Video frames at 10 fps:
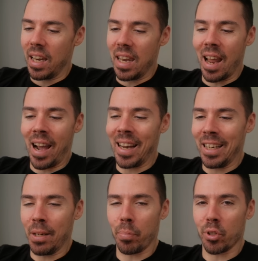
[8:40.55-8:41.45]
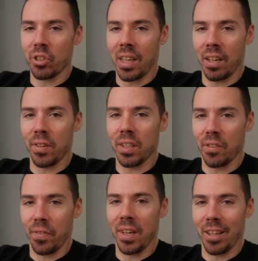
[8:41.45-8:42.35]
90% of his
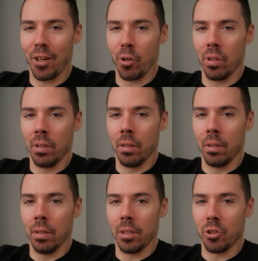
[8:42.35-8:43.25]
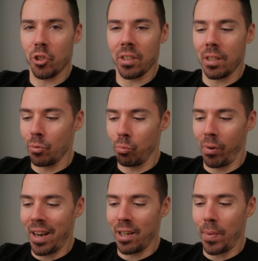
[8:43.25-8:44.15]
video is just his
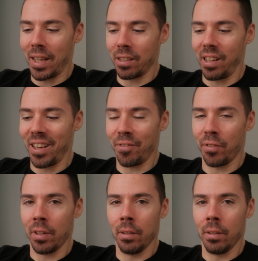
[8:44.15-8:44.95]
random ass life